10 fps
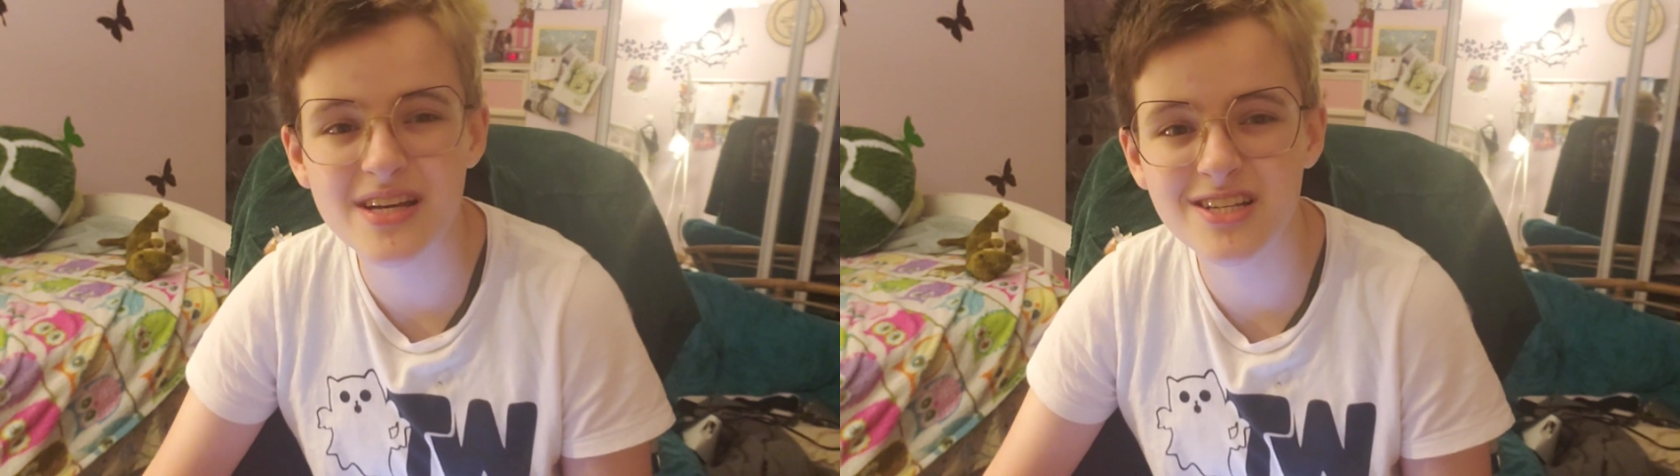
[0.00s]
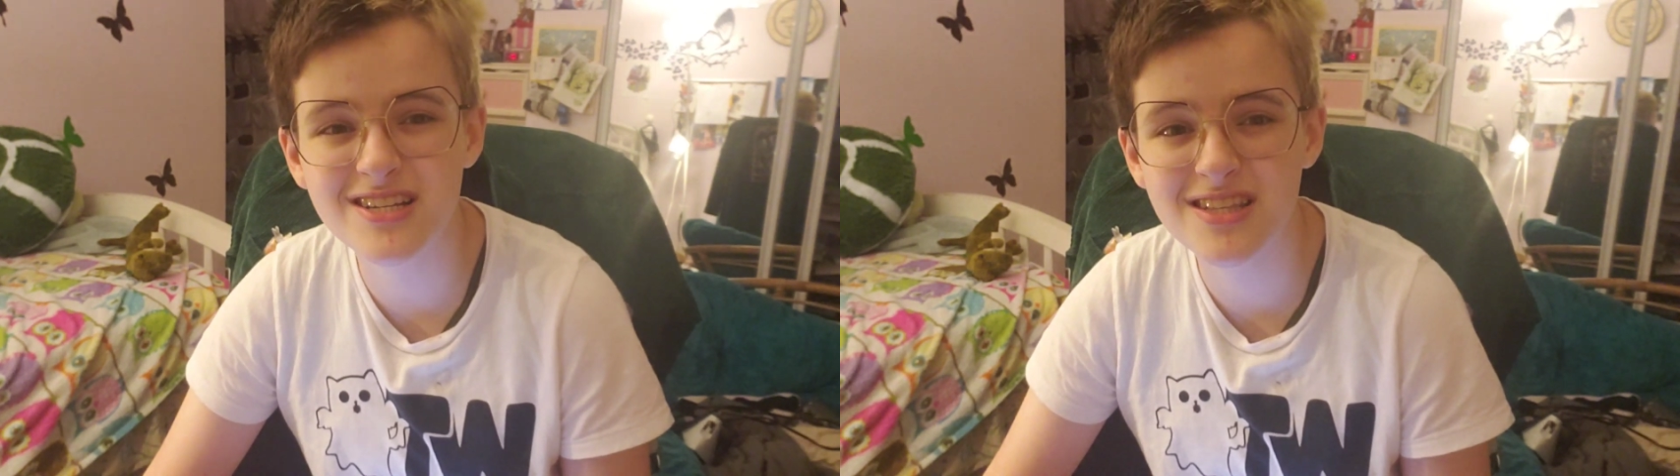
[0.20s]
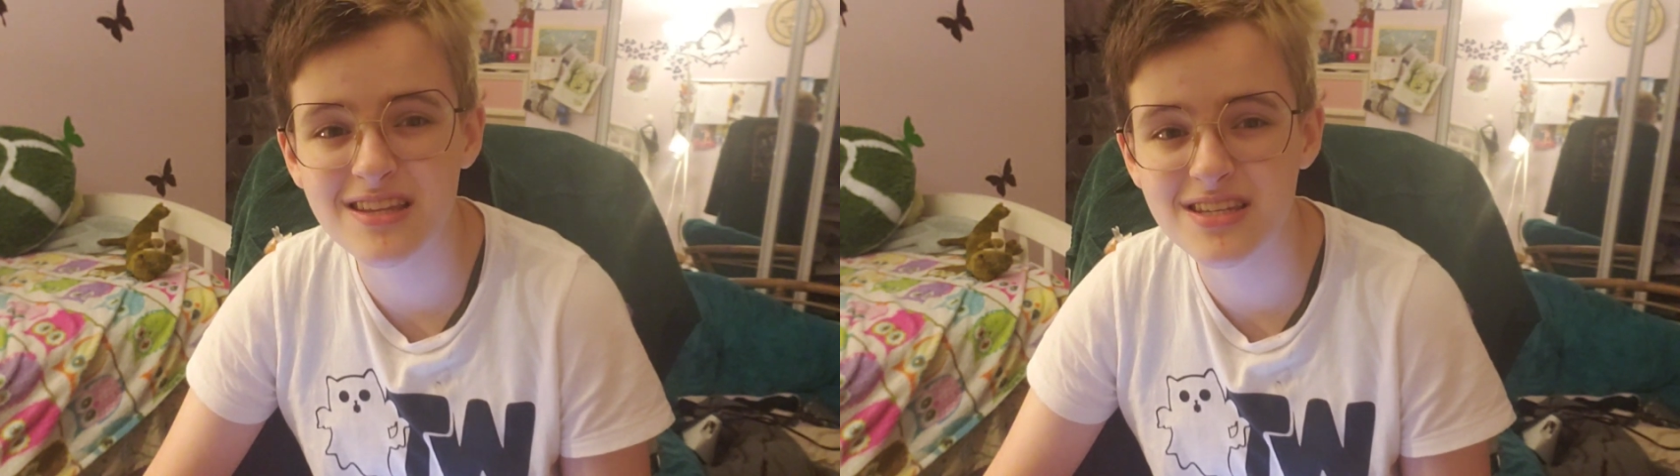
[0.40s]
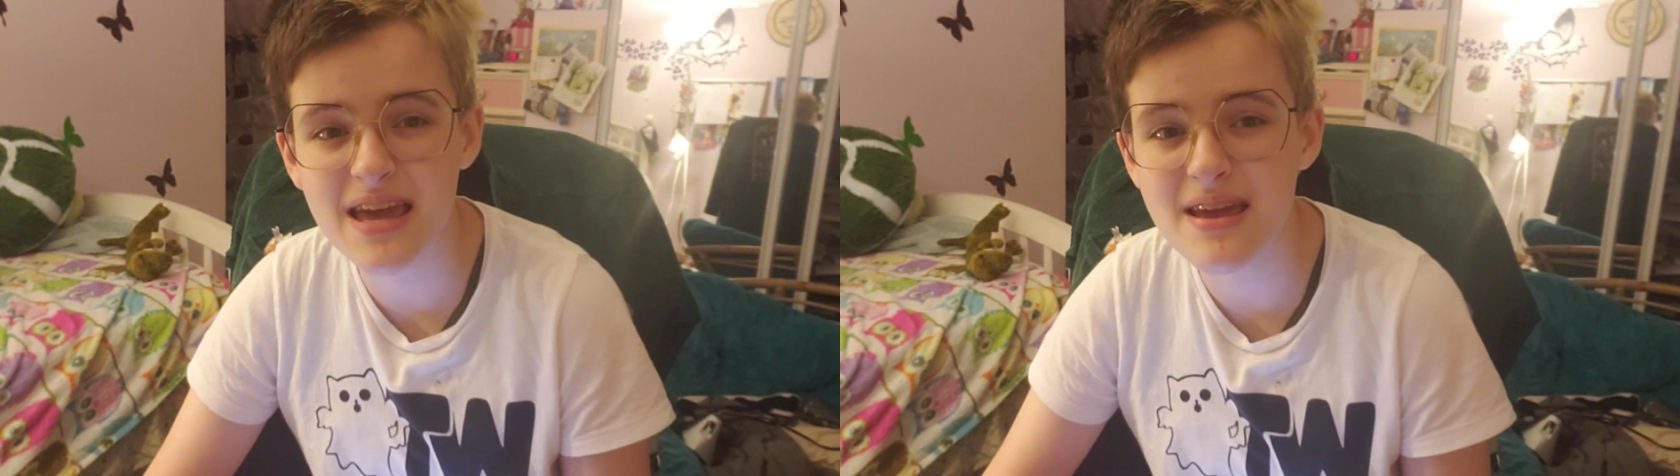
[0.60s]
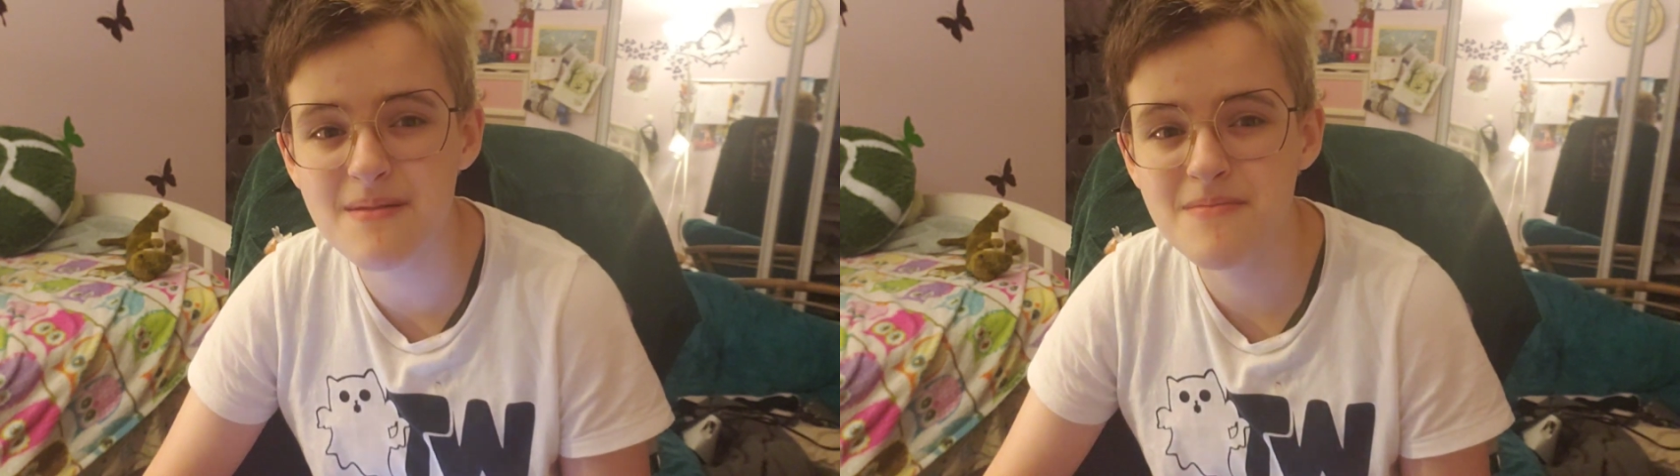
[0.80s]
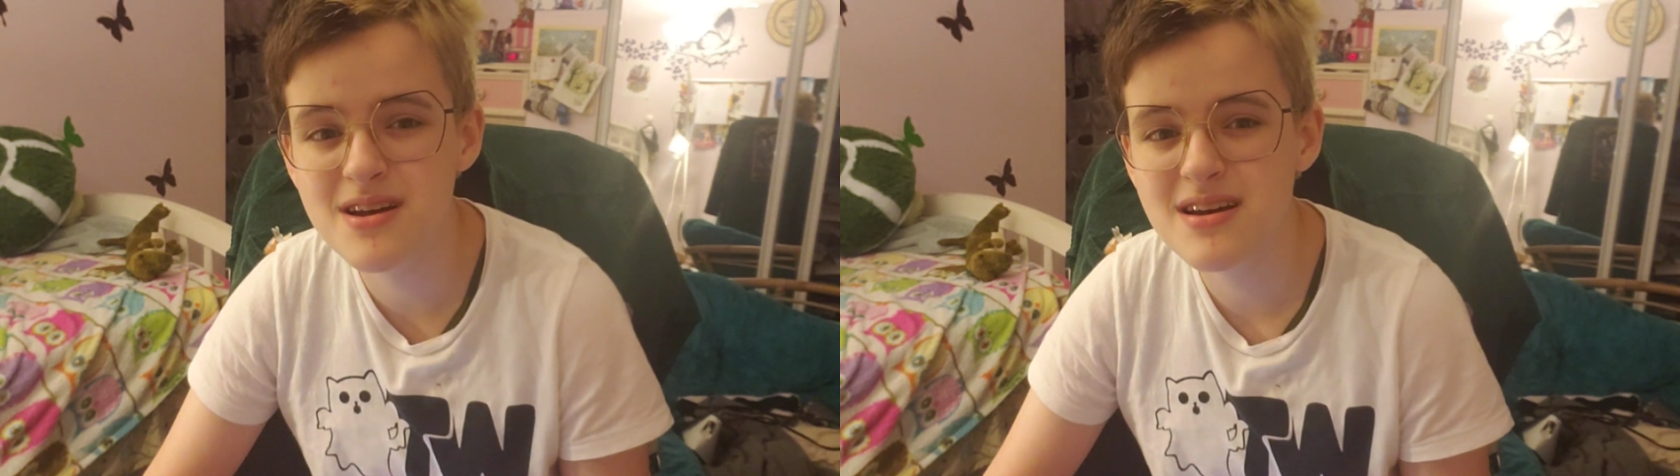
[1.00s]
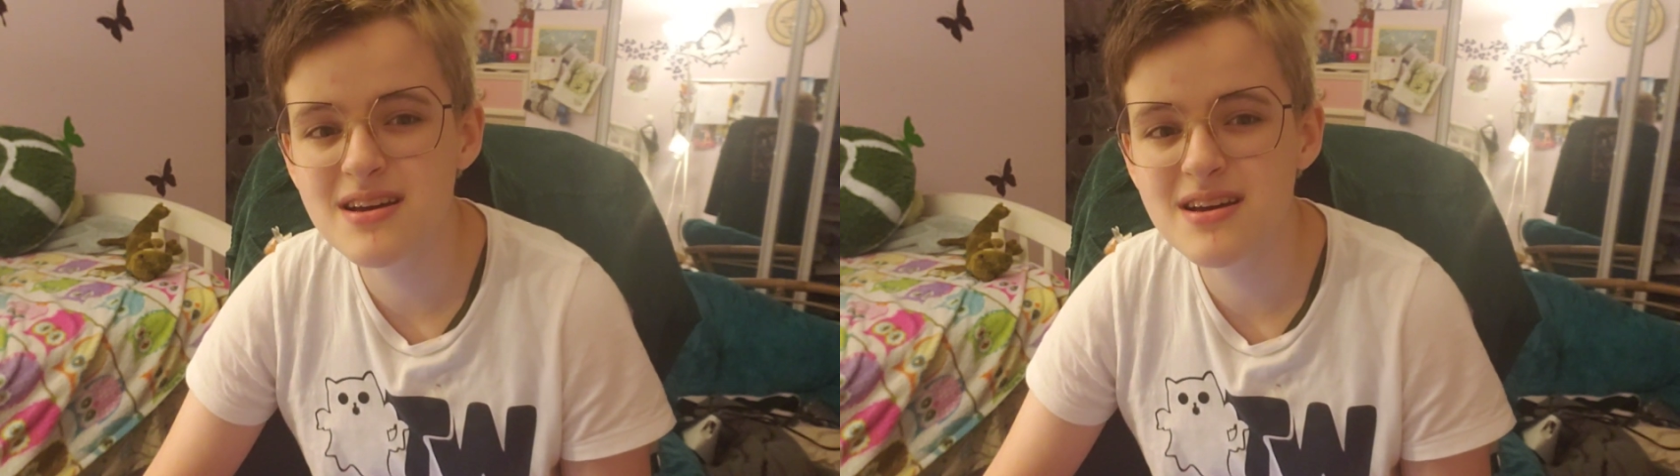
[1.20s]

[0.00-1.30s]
It's just the same